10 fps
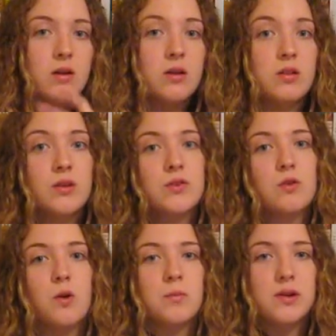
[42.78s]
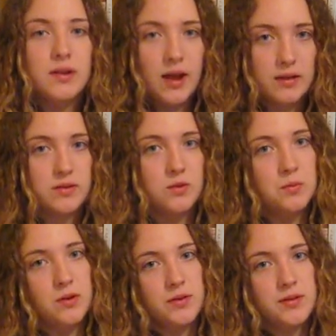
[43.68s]
Close corporate tax
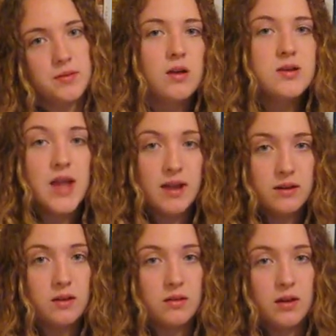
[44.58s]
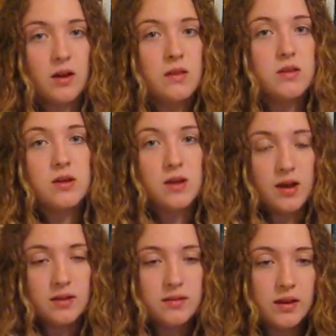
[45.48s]
loopholes. Technically, the
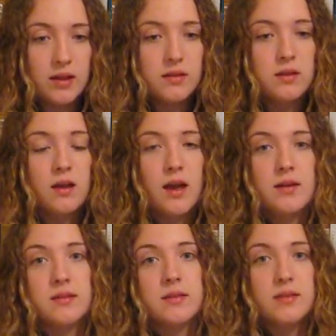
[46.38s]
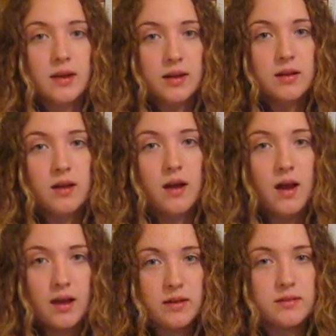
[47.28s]
United States has the second
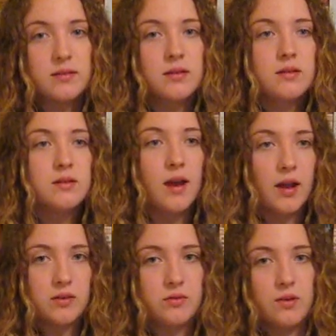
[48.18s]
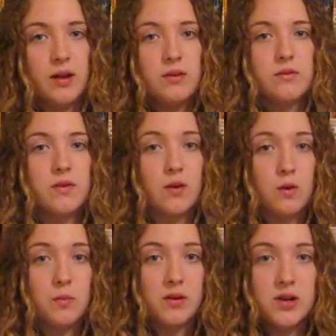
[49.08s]
highest tax rate for
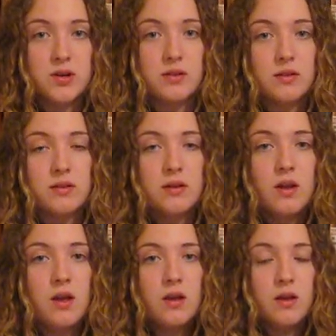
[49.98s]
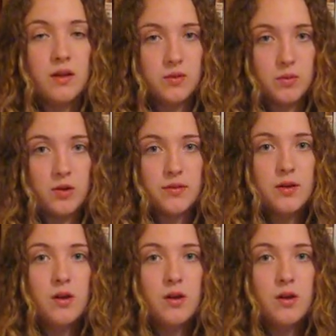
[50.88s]
corporations in the world.